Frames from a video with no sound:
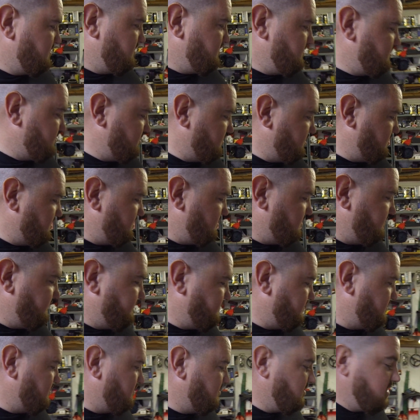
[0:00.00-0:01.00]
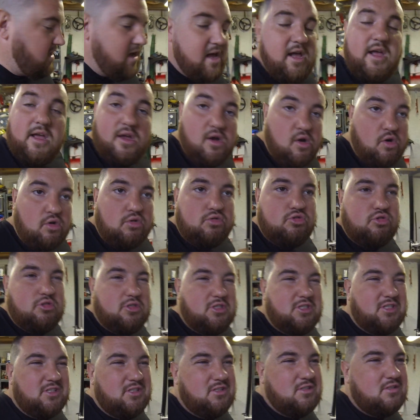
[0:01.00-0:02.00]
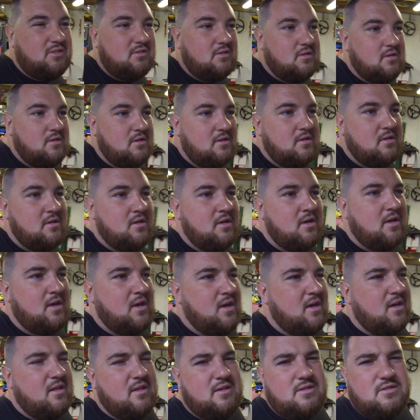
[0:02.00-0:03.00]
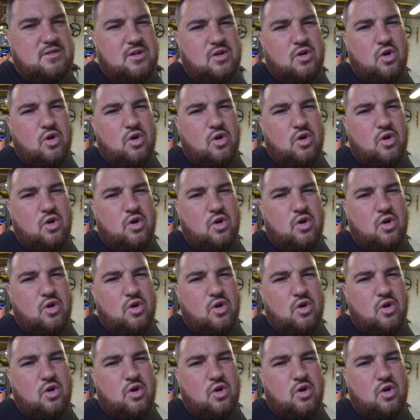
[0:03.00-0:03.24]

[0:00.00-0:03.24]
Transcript: So for I think it's like